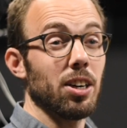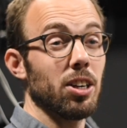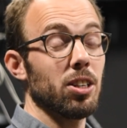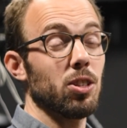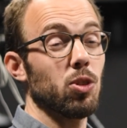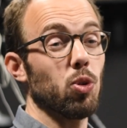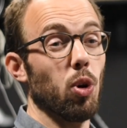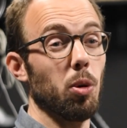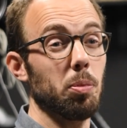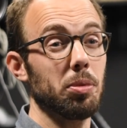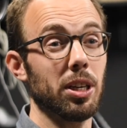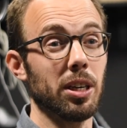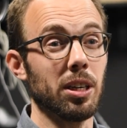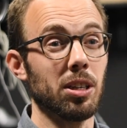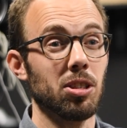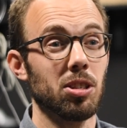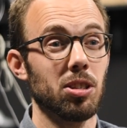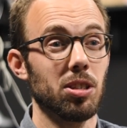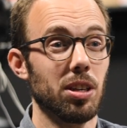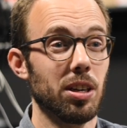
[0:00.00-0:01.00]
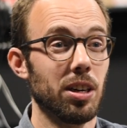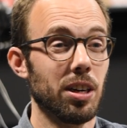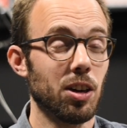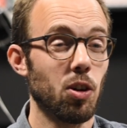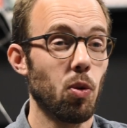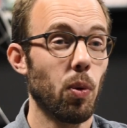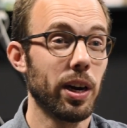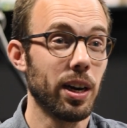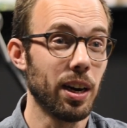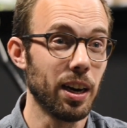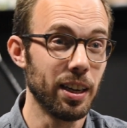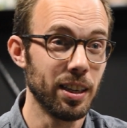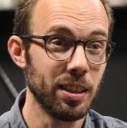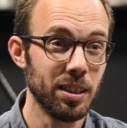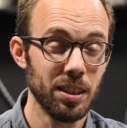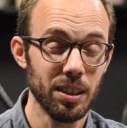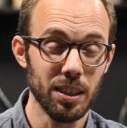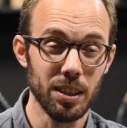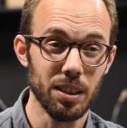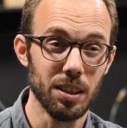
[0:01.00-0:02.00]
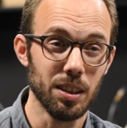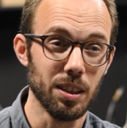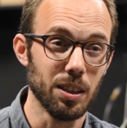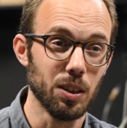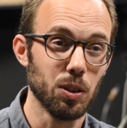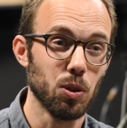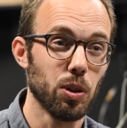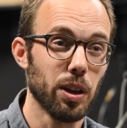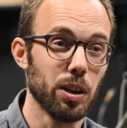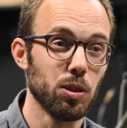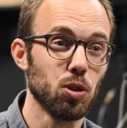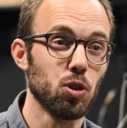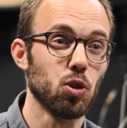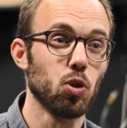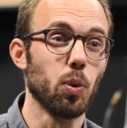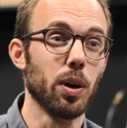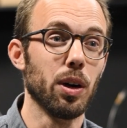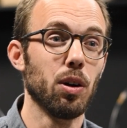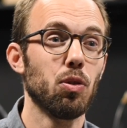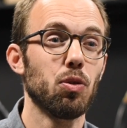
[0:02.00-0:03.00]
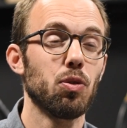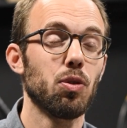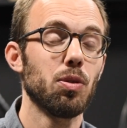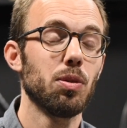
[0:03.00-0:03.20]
got into optics quite late in 2012.